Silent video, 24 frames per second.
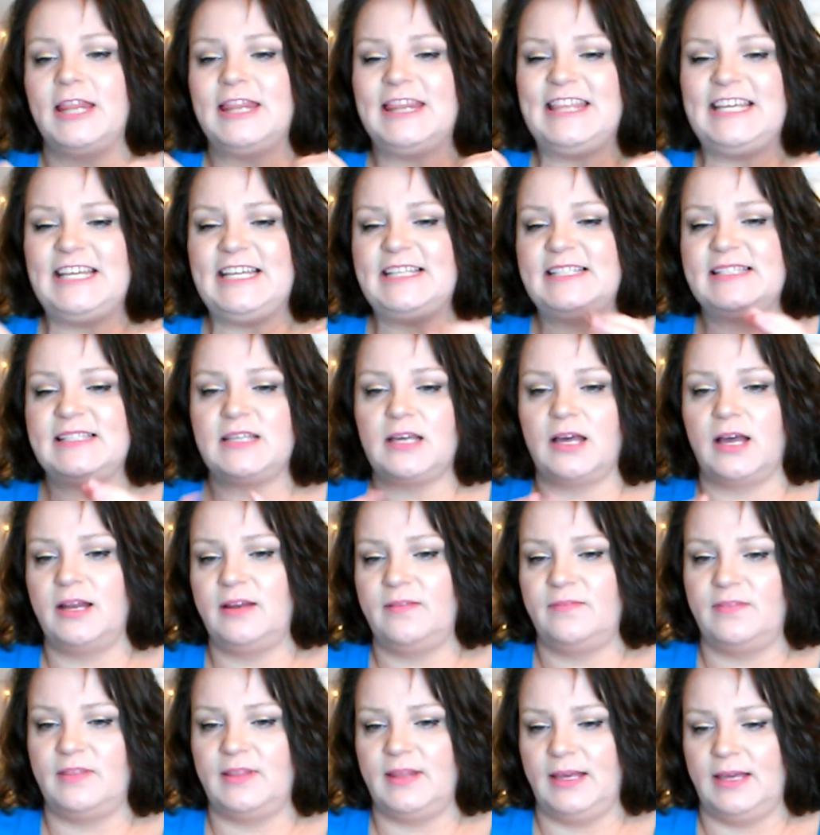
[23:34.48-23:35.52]
These
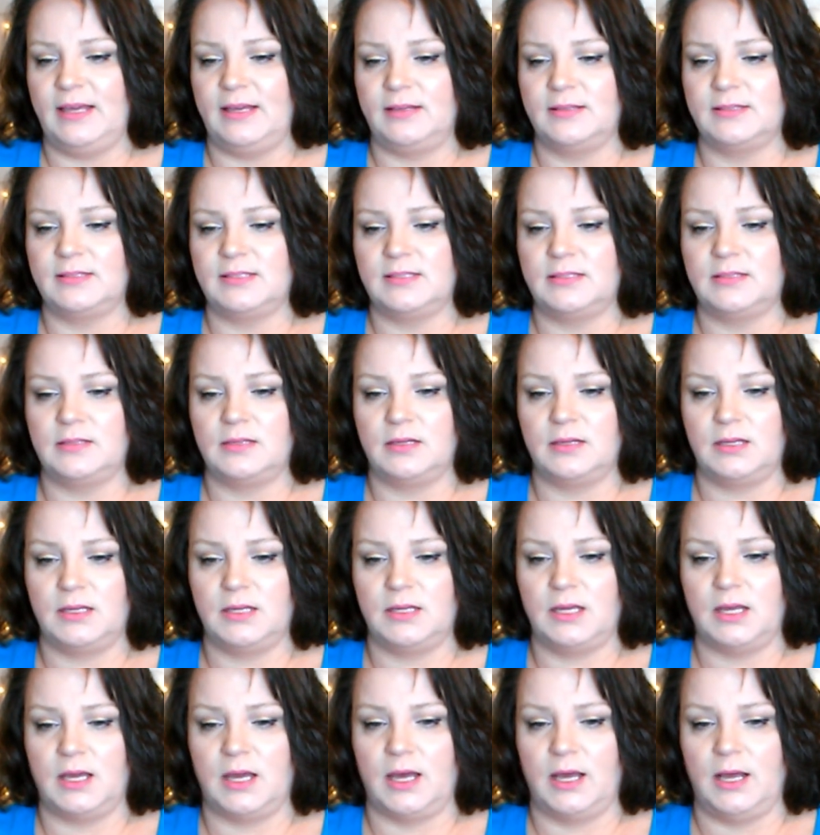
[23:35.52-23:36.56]
kind of things,
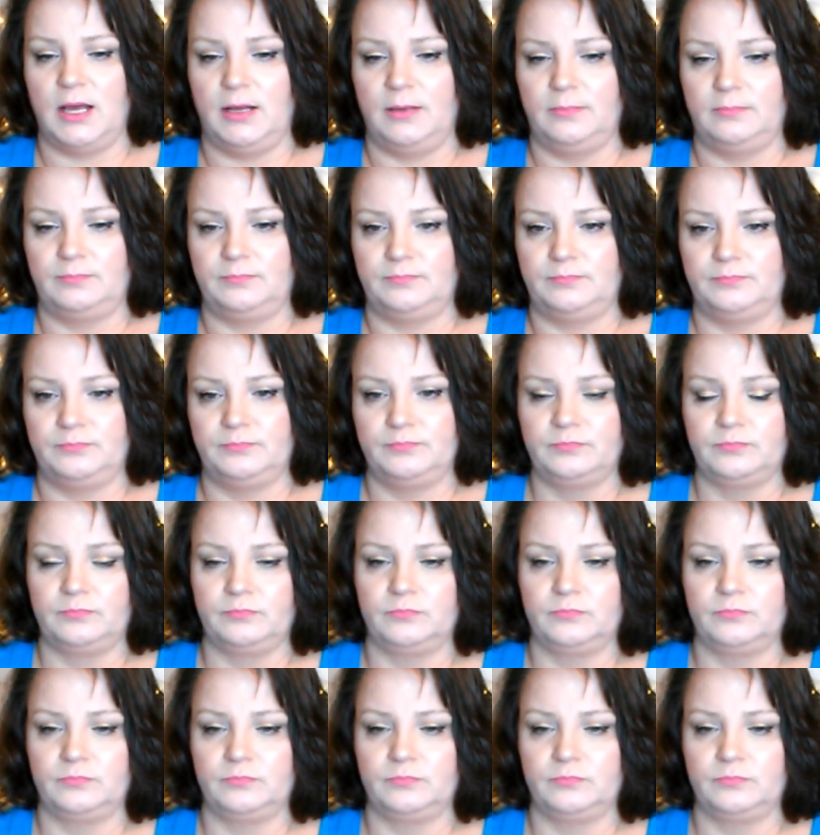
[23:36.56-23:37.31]
let